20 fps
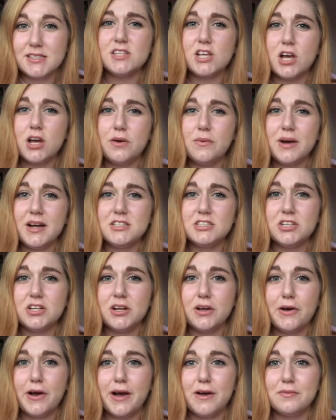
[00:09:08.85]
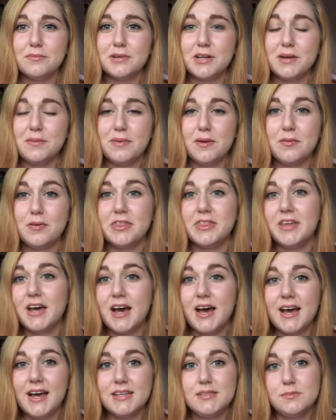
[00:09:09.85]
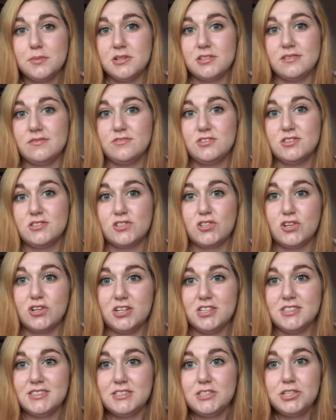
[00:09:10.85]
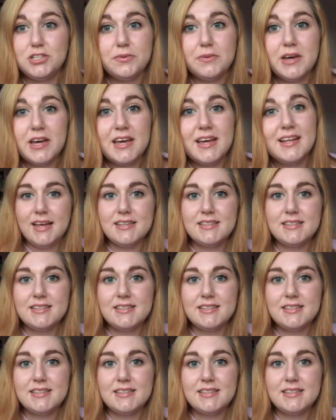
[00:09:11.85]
So I don't know how I'm gonna be with that. I suppose I've just got to do it.